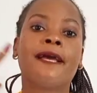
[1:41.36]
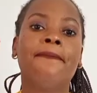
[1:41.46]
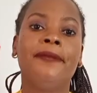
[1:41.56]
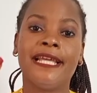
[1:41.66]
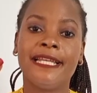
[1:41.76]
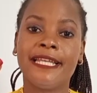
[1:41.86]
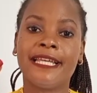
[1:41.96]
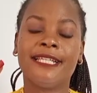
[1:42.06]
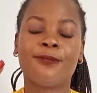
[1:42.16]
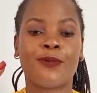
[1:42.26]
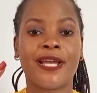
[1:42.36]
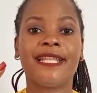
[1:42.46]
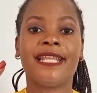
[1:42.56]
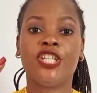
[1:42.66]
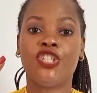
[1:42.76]
Blending is
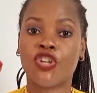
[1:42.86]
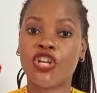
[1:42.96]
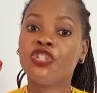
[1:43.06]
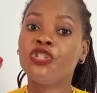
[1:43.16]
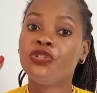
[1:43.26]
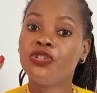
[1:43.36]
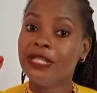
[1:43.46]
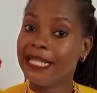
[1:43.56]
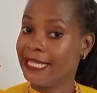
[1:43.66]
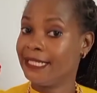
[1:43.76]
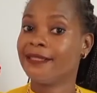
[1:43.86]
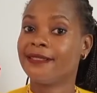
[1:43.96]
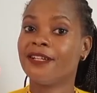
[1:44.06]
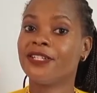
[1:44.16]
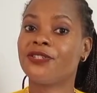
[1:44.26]
when they join letter
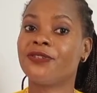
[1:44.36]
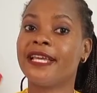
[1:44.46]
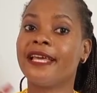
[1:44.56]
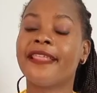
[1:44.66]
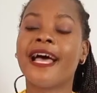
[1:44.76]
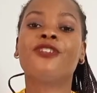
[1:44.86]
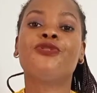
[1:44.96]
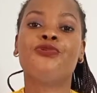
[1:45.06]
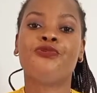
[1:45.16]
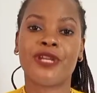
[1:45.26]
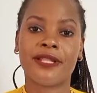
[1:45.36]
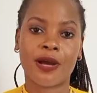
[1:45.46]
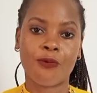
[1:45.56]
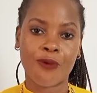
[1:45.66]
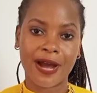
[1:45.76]
sounds together to read
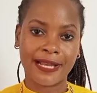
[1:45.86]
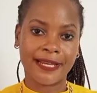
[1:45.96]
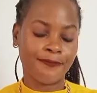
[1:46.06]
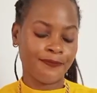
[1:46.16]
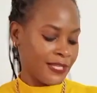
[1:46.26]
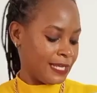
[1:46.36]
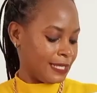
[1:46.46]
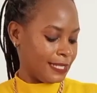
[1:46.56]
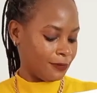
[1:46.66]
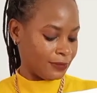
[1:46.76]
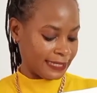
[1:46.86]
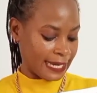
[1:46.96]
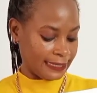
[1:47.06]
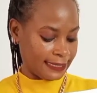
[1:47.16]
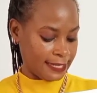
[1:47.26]
the word. They'll
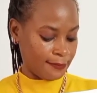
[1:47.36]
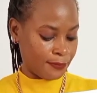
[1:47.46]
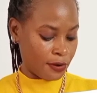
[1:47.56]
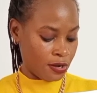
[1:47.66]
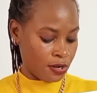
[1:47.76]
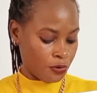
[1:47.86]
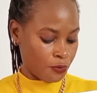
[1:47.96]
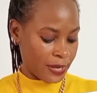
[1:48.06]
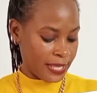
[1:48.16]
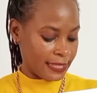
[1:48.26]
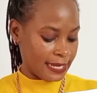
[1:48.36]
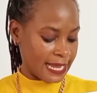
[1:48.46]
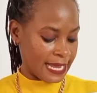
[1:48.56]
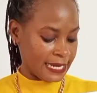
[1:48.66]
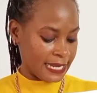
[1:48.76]
start simple with
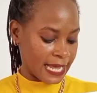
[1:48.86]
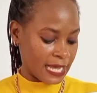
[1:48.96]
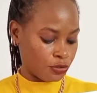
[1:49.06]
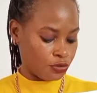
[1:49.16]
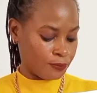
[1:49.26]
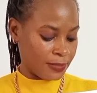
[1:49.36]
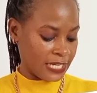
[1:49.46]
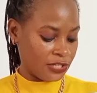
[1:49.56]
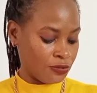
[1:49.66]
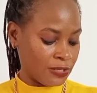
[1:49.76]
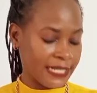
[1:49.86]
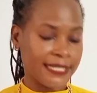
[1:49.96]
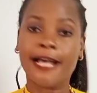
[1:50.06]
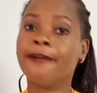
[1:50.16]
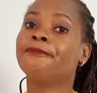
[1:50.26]
learning how to blend two
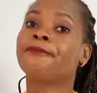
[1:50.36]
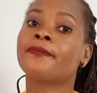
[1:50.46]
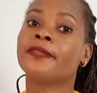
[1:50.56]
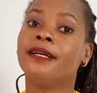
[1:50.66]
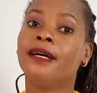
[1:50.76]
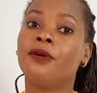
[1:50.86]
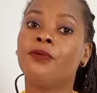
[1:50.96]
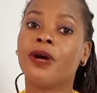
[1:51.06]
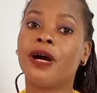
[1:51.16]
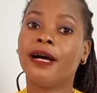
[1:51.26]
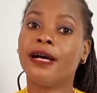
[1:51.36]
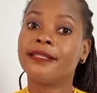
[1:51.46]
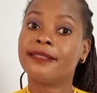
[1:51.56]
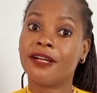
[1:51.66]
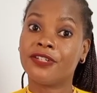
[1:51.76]
letter
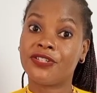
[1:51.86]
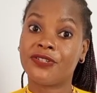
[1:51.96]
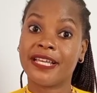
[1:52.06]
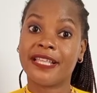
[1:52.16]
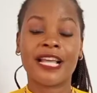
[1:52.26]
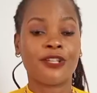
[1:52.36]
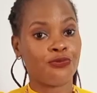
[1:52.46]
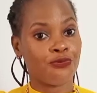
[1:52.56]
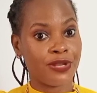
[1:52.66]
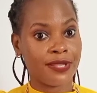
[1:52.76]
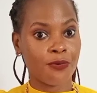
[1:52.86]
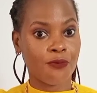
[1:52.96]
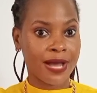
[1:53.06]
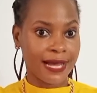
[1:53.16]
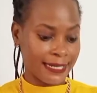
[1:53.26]
sounds together to read the
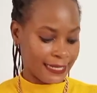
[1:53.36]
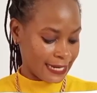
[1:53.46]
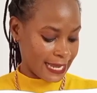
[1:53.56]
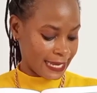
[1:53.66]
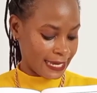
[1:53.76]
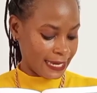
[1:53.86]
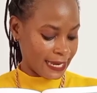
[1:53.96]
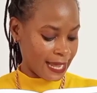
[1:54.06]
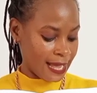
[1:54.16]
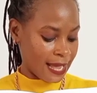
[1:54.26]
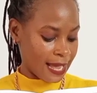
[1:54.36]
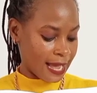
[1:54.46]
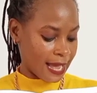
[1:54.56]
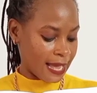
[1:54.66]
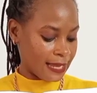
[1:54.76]
word, like here,
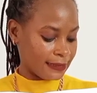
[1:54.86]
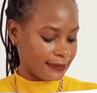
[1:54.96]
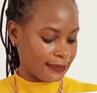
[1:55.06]
at.